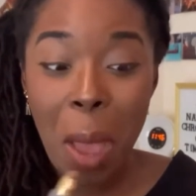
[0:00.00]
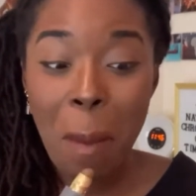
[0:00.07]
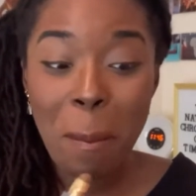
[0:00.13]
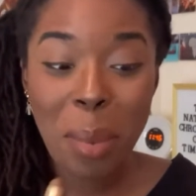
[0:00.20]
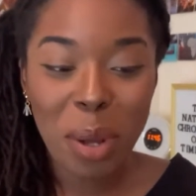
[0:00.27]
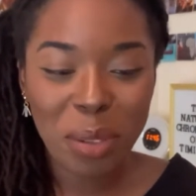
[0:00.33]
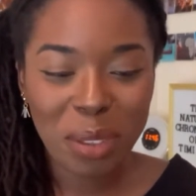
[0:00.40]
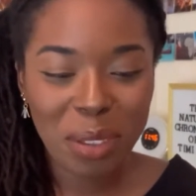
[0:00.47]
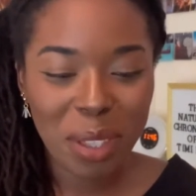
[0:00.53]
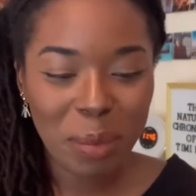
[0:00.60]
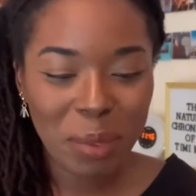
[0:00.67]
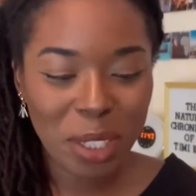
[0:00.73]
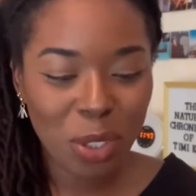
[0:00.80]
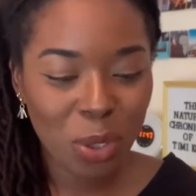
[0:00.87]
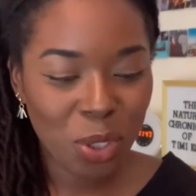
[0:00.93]
both of them
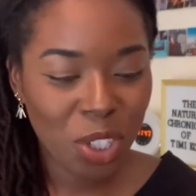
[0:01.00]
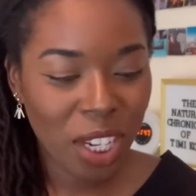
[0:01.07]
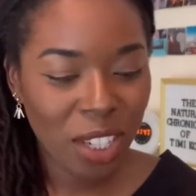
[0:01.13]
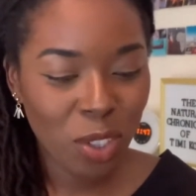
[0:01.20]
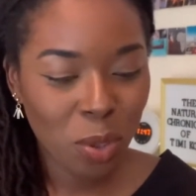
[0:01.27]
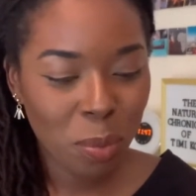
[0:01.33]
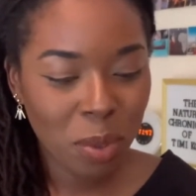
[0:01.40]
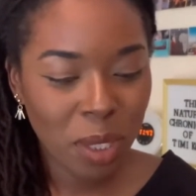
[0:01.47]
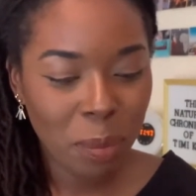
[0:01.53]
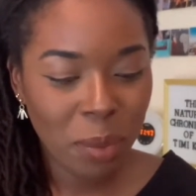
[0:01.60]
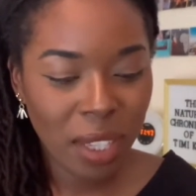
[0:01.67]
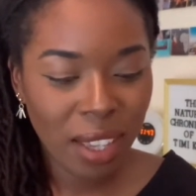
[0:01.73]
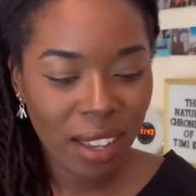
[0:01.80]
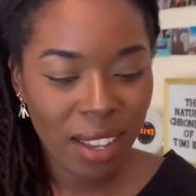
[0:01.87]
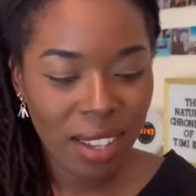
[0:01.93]
interchangeably
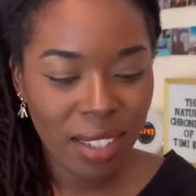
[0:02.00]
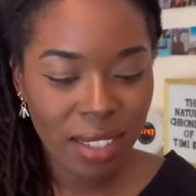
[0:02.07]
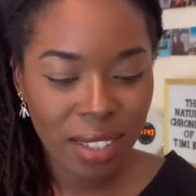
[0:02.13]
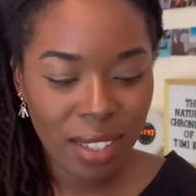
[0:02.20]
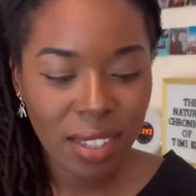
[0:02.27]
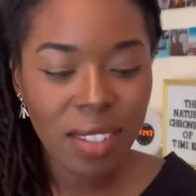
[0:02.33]
because